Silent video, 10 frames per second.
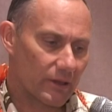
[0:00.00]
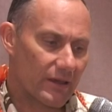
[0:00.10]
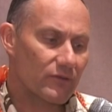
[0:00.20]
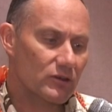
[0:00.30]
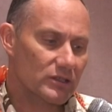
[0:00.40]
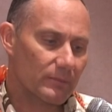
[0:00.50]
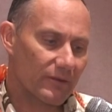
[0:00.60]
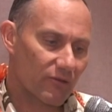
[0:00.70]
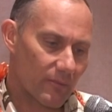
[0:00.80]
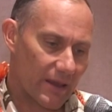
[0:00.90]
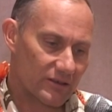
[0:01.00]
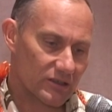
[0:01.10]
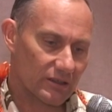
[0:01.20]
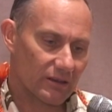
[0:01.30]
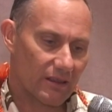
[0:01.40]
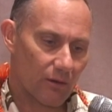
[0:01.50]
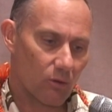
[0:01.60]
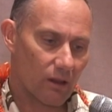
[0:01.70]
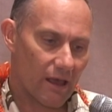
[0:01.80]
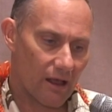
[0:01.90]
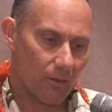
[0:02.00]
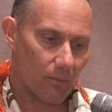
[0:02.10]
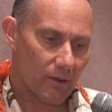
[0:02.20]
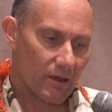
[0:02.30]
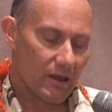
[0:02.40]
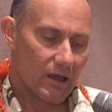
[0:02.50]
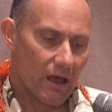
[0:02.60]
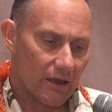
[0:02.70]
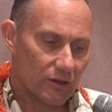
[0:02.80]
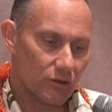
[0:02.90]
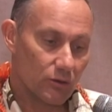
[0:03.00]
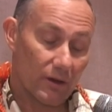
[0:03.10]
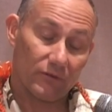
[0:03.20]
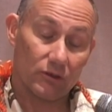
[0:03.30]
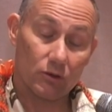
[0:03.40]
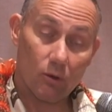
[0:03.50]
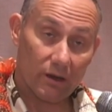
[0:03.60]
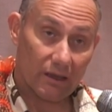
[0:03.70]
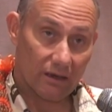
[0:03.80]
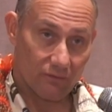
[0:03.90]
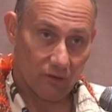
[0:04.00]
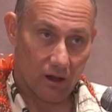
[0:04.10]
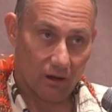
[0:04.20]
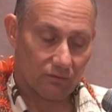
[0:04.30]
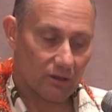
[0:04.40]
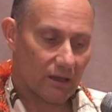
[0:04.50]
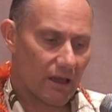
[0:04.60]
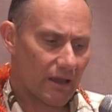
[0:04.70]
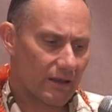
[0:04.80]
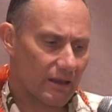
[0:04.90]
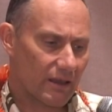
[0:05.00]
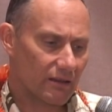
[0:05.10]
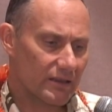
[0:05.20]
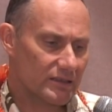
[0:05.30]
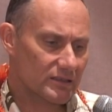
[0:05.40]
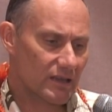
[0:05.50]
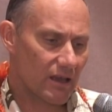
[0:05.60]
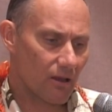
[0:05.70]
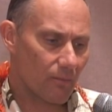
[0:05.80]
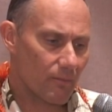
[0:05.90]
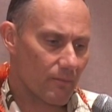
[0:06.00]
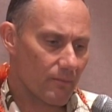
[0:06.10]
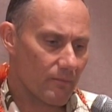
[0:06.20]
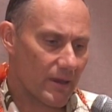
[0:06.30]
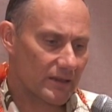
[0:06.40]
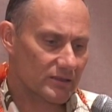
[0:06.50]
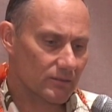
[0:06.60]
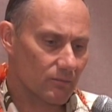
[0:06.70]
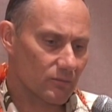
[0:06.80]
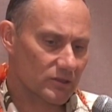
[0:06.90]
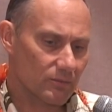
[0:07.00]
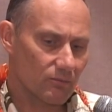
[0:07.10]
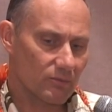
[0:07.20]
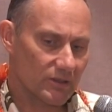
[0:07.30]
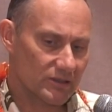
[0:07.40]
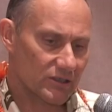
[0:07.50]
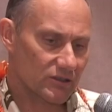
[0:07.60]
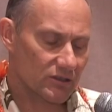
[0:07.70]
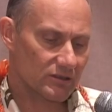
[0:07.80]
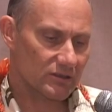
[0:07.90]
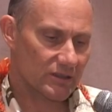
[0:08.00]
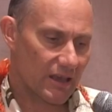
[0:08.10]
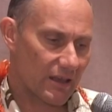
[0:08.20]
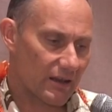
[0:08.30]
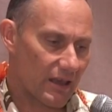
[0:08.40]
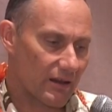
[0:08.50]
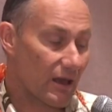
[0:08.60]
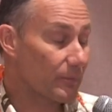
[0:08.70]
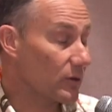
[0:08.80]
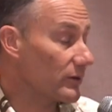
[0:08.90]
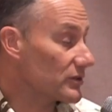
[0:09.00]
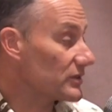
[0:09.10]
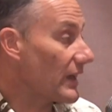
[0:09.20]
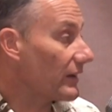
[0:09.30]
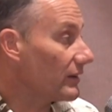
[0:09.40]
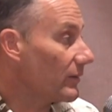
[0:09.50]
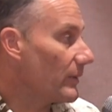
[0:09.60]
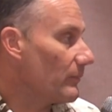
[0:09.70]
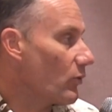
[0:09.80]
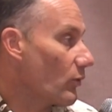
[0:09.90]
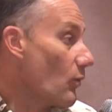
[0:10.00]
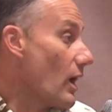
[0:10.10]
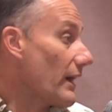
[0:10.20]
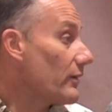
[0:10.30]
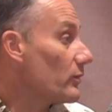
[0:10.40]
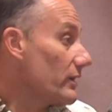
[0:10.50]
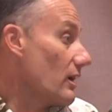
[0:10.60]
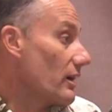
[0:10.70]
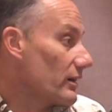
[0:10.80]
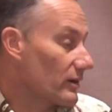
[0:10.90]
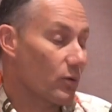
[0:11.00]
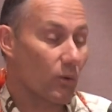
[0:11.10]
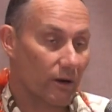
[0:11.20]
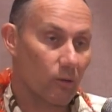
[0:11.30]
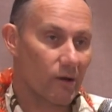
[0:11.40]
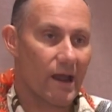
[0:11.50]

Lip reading: give you some information that will help you if you do want to get involved, and at least to help make some decisions and help you understand a little bit more why we are where we're